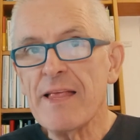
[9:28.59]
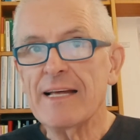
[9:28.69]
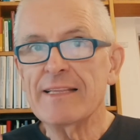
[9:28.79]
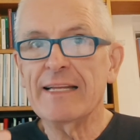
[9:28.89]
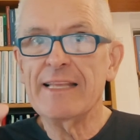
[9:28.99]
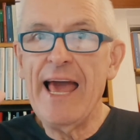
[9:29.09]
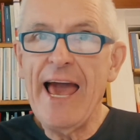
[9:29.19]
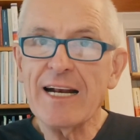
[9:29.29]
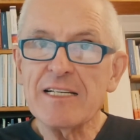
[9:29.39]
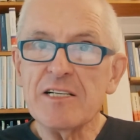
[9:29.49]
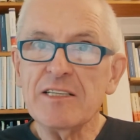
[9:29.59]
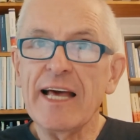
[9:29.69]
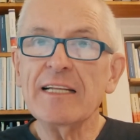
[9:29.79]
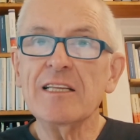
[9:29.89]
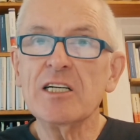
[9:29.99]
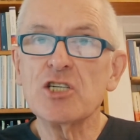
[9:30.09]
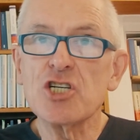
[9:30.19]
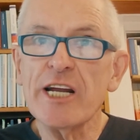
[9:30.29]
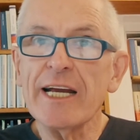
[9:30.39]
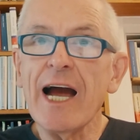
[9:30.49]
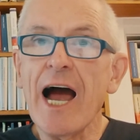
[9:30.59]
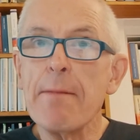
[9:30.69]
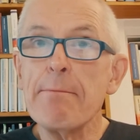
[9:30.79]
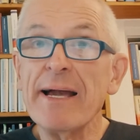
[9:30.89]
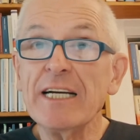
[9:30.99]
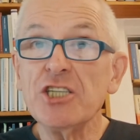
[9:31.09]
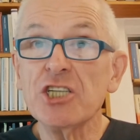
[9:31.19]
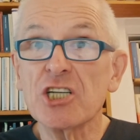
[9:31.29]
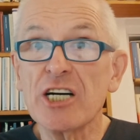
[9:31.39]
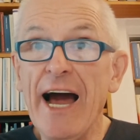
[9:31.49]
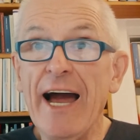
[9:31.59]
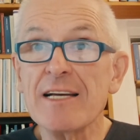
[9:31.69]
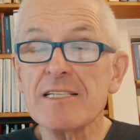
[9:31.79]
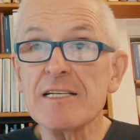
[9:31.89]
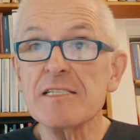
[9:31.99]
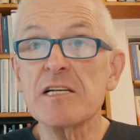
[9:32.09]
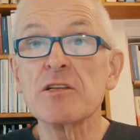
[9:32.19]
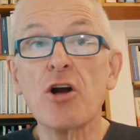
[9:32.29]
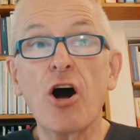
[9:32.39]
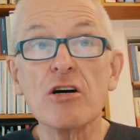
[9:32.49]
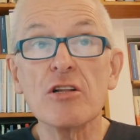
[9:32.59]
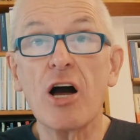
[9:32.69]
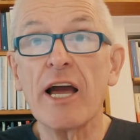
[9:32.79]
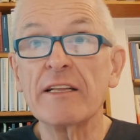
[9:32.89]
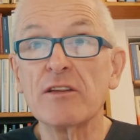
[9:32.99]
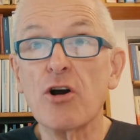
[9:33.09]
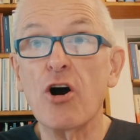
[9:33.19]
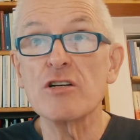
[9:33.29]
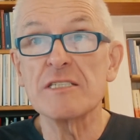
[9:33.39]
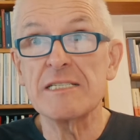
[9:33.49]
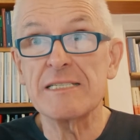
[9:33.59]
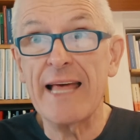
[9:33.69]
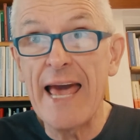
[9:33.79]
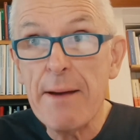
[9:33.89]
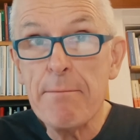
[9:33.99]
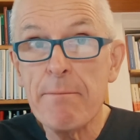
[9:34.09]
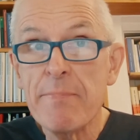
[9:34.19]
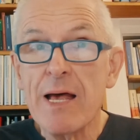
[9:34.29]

that accidentally trigger a major crisis and causes them,